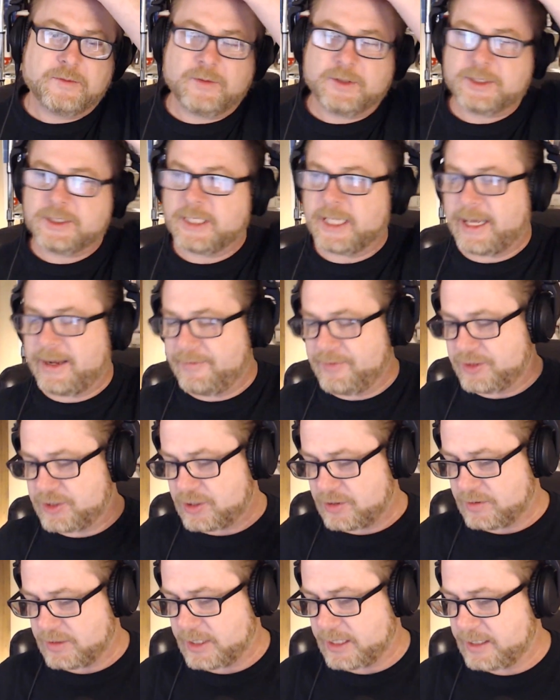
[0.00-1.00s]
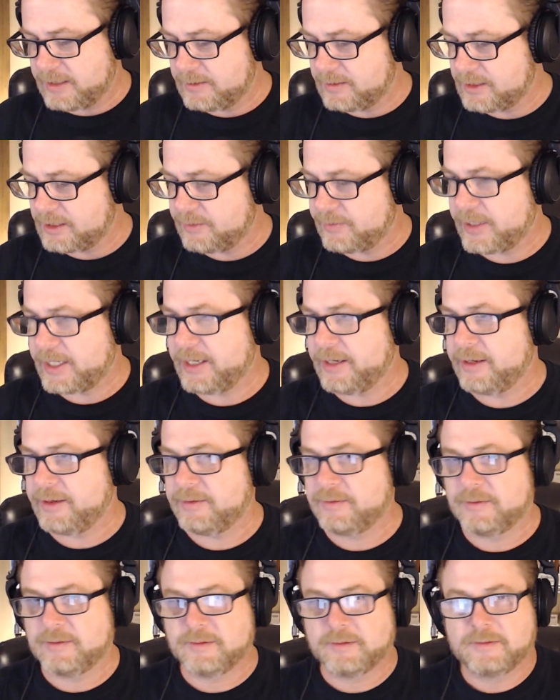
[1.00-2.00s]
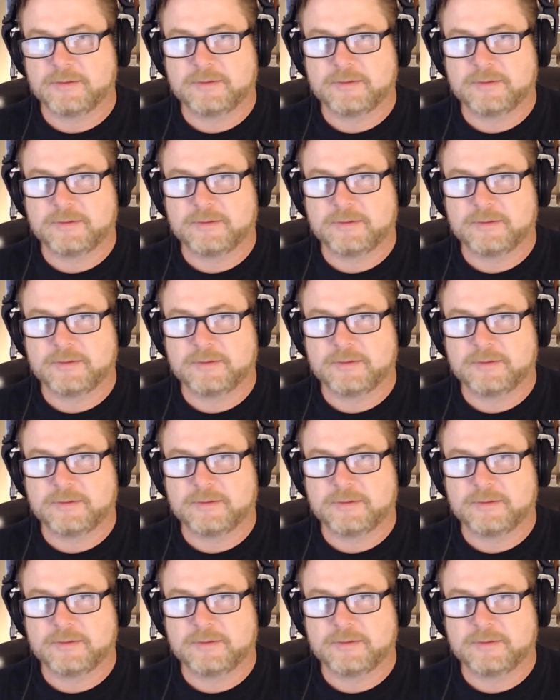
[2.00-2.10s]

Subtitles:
What's the average on that? Does anybody know?